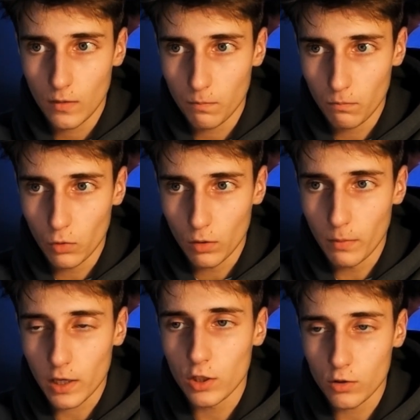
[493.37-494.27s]
the
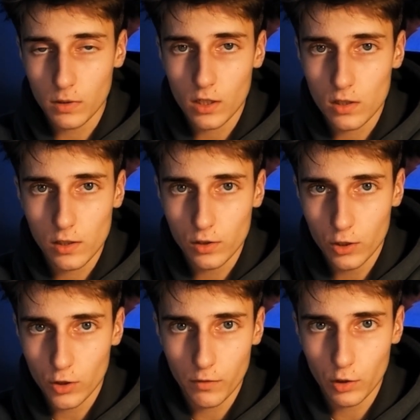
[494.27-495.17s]
mechanism that is literally
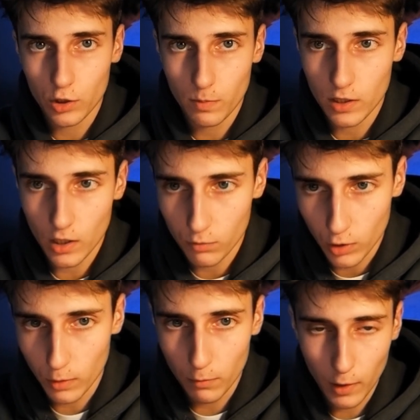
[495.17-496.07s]
driving the space as we
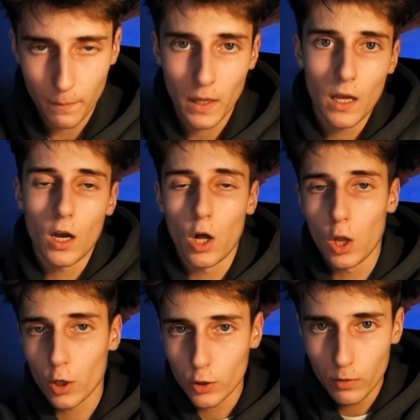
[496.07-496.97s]
know it, right? A
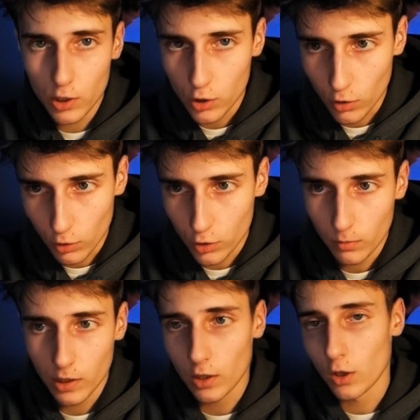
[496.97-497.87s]
lot of new agency owners
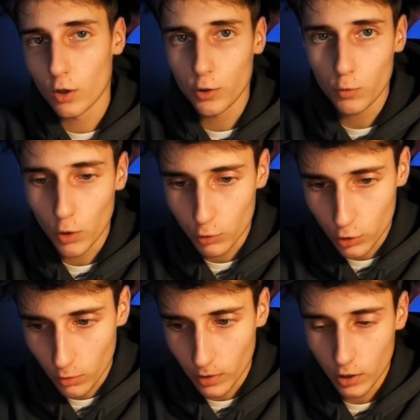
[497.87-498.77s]
coming in, a lot of new coaches
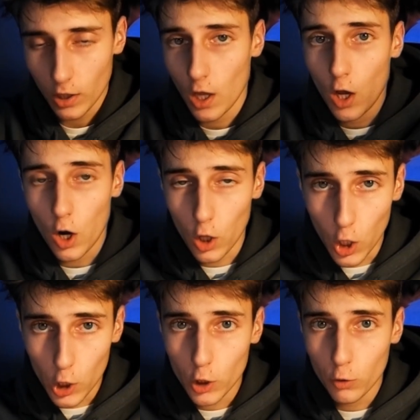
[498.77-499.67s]
coming in, a
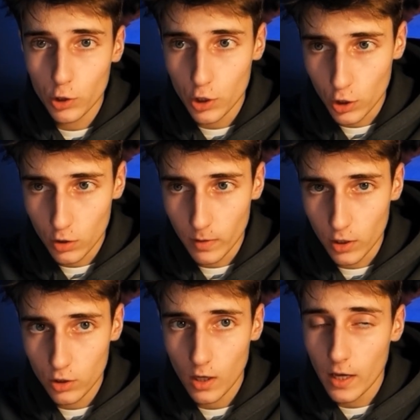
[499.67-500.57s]
lot of coaches in the
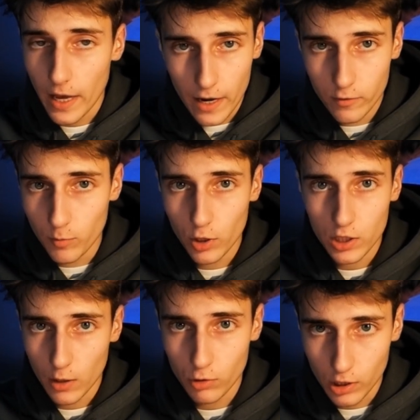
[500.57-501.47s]
space. Everybody
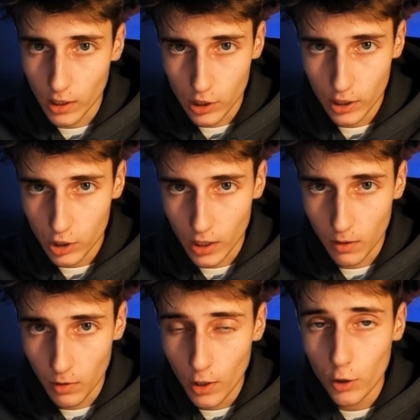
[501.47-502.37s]
sounds the exact
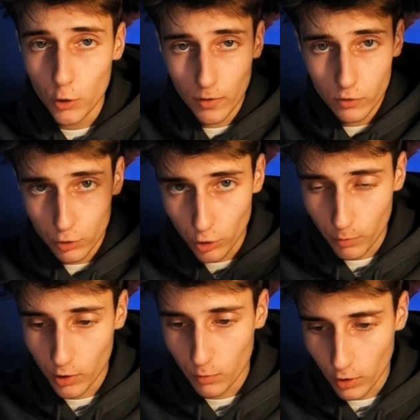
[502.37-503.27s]
same. You have to
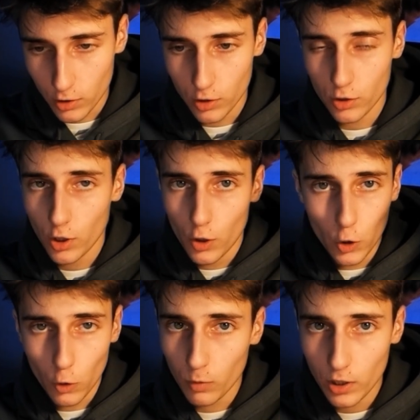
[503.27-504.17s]
drop your prices.
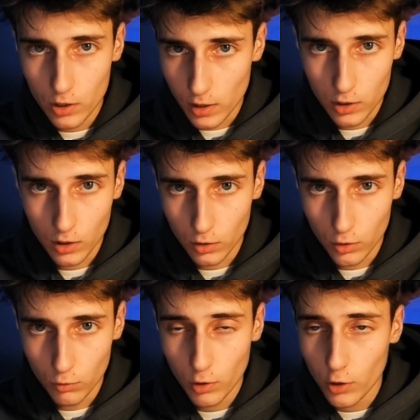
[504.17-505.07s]
Nobody is listening to
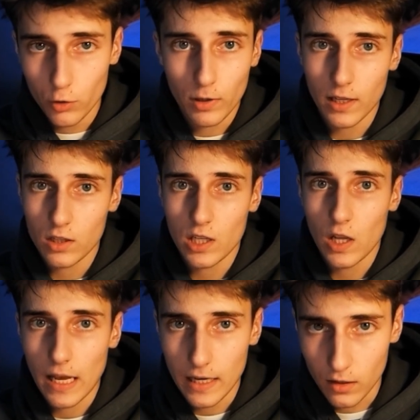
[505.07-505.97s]
you. You can't
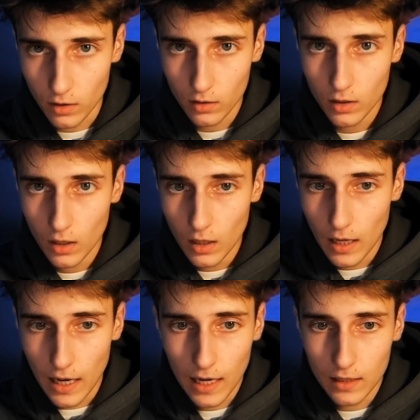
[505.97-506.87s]
sell anything.
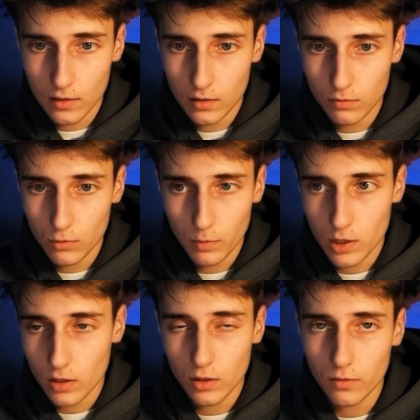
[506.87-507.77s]
And you
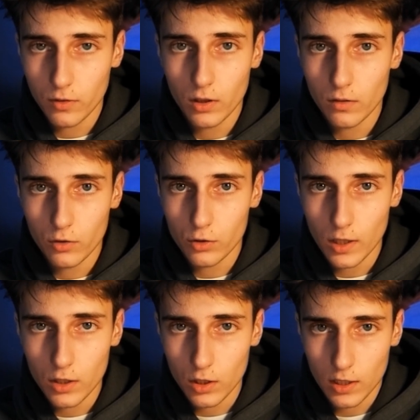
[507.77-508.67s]
basically need to find different
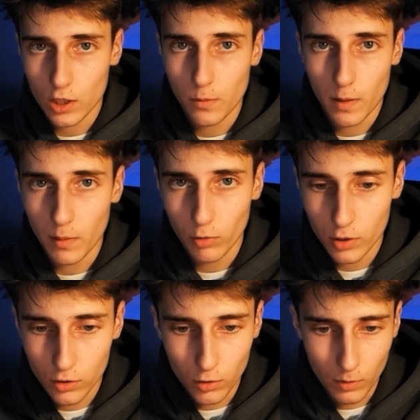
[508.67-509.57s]
strategies to actually make people
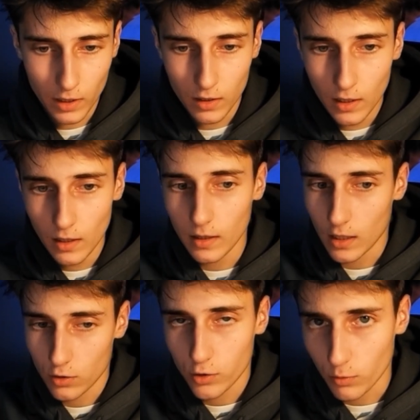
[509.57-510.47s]
listen to you again. And that
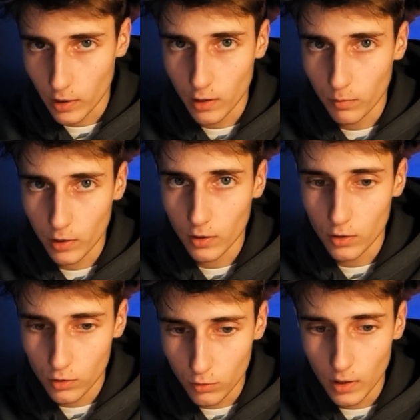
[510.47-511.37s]
is also what I help my
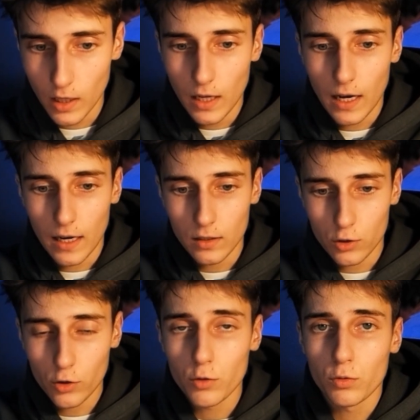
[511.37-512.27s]
clients do. And
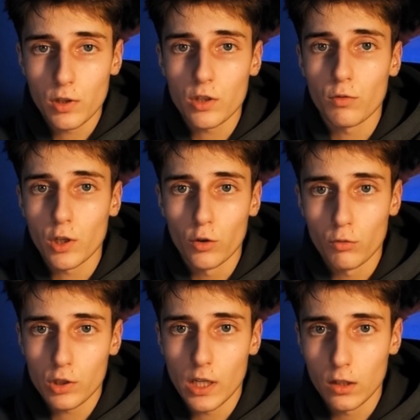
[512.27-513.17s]
it's also the reason why I
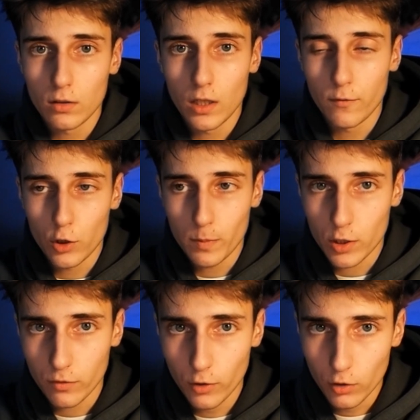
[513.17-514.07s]
don't sell a very
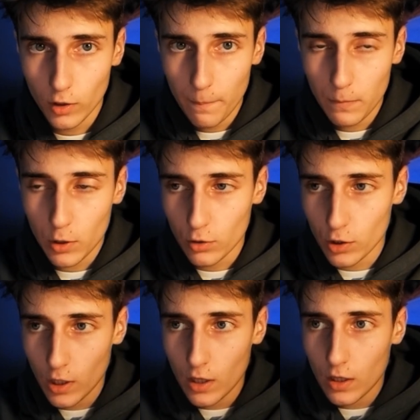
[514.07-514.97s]
special funnel, because
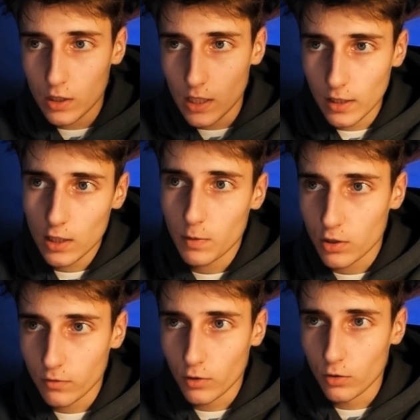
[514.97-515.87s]
selling a
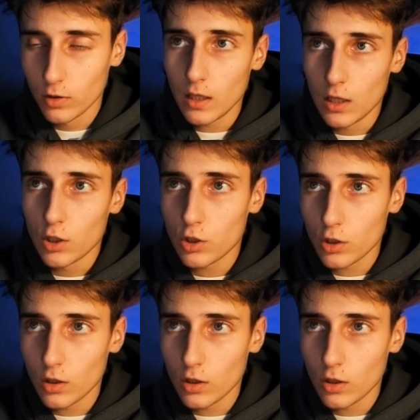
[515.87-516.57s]
special funnel is